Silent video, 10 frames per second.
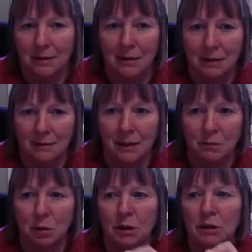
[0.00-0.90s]
All right,
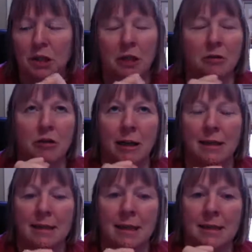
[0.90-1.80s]
Pluto
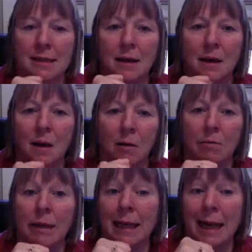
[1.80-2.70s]
transits are
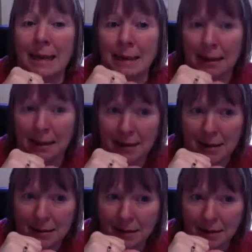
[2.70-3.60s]

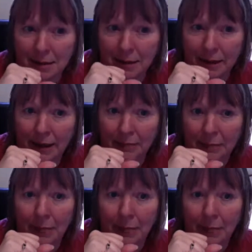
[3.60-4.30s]
relentless. Okay.